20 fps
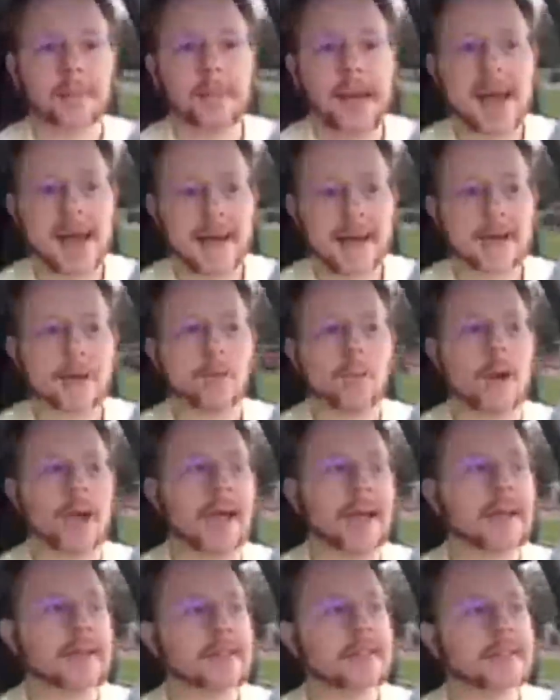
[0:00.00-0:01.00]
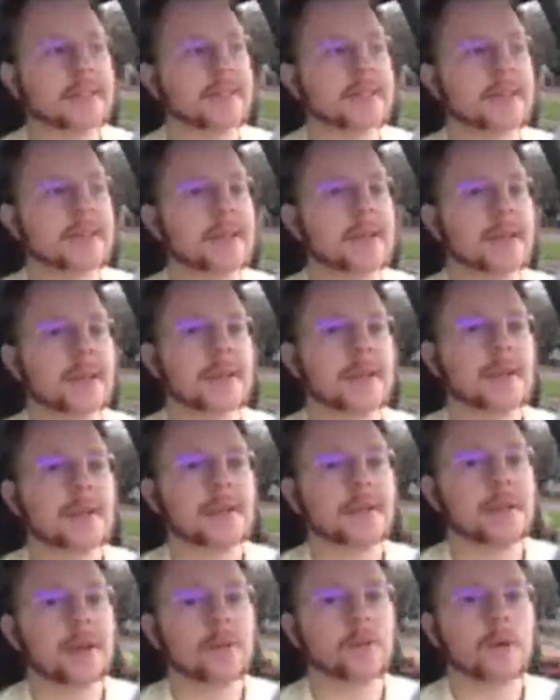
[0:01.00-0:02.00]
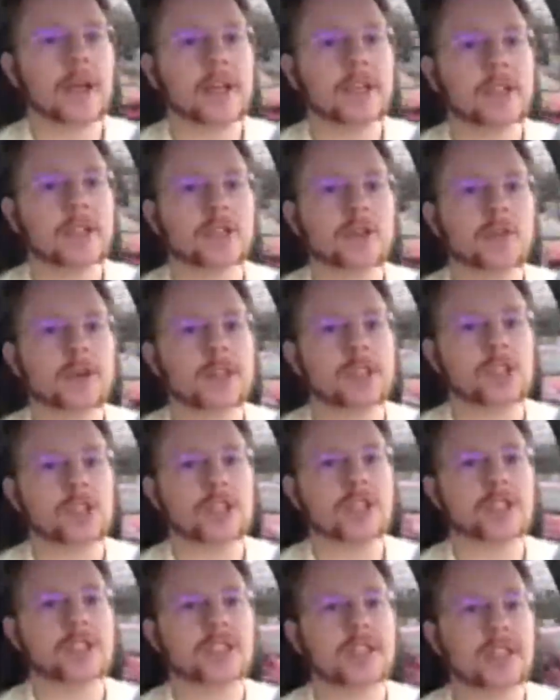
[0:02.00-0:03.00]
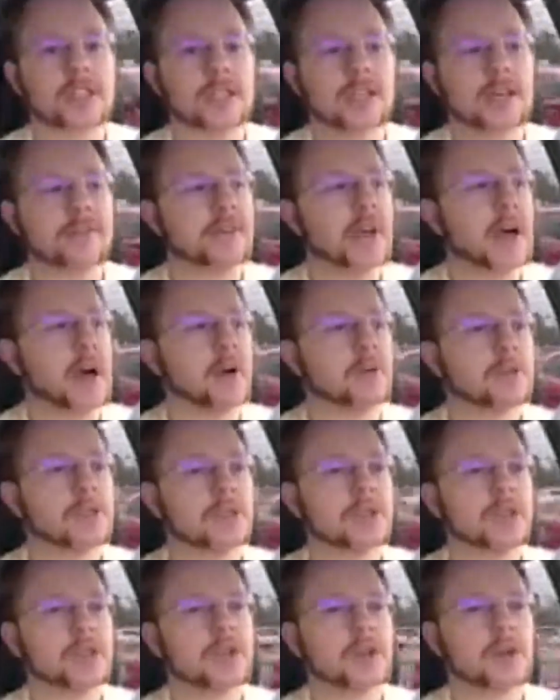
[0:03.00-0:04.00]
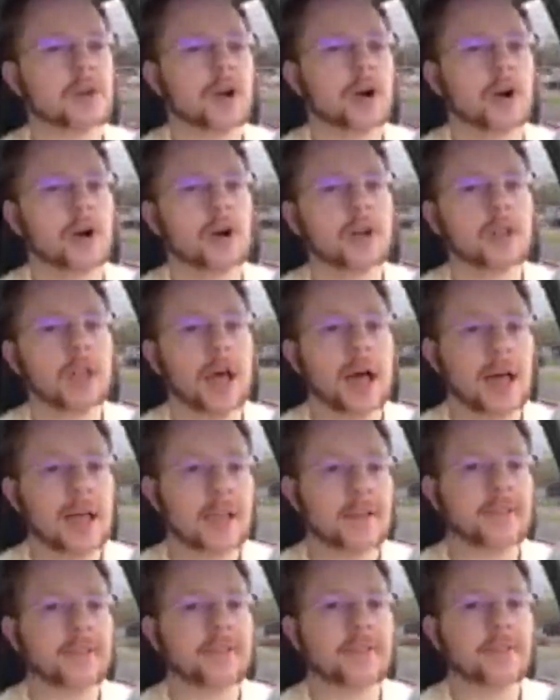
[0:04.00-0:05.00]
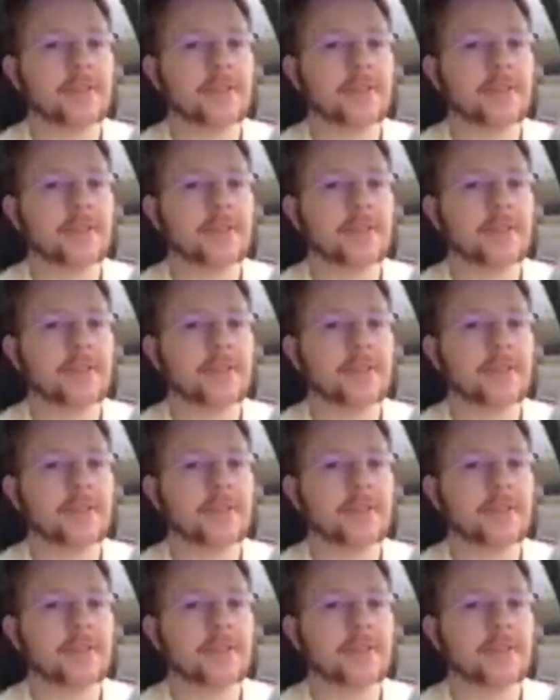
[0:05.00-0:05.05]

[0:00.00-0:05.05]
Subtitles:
pragmatic ways that we as Christians can live out our life,